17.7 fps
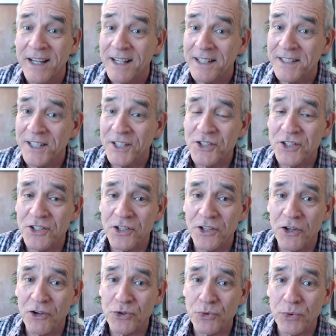Listen to
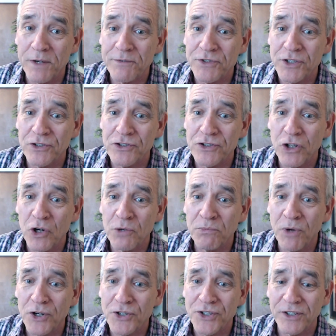those riffs in slow
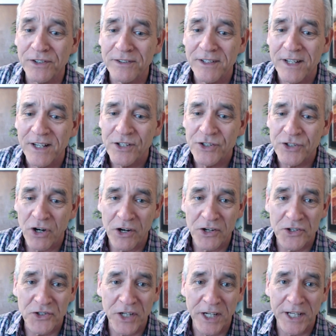motion.
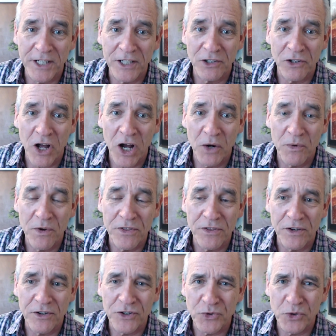Start singing along with
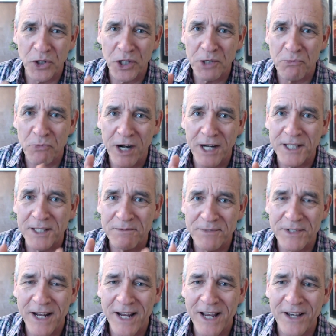those. Really break them
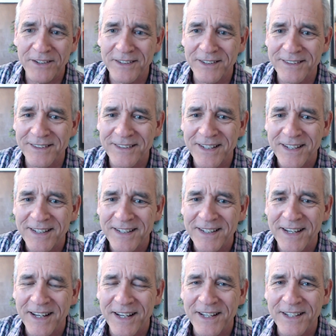down and
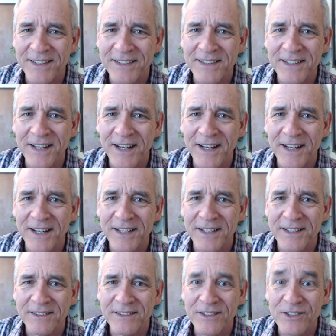and
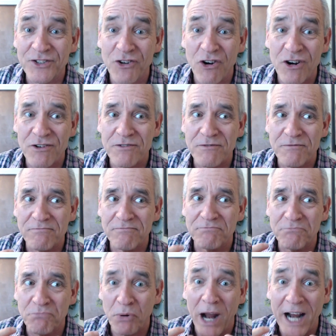uh, start
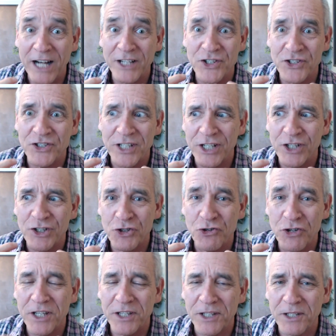practicing
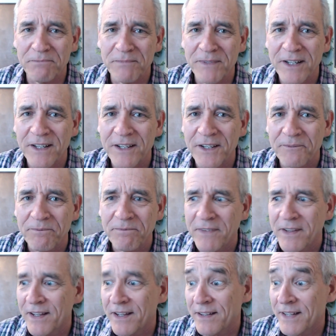doing them.
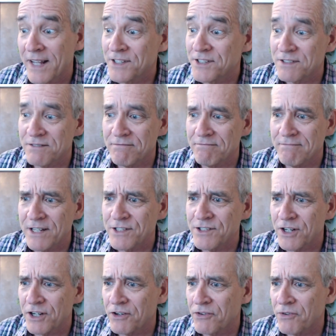And that's
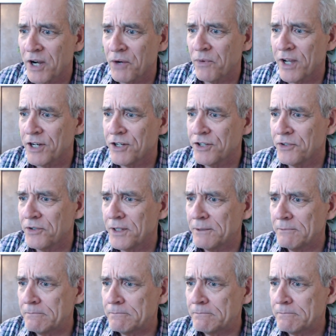that's a great way to do it.